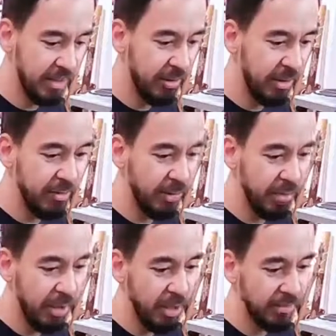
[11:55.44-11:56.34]
grateful
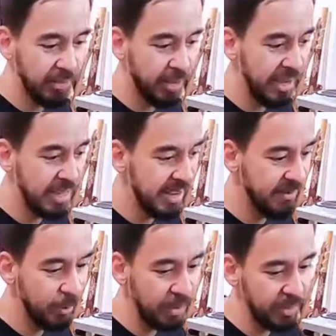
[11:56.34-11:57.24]
to all of you guys,
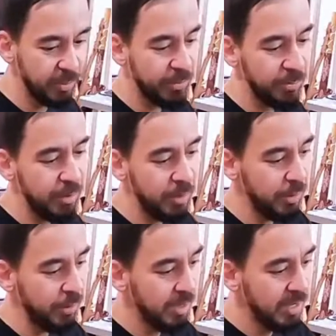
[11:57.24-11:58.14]
everyone who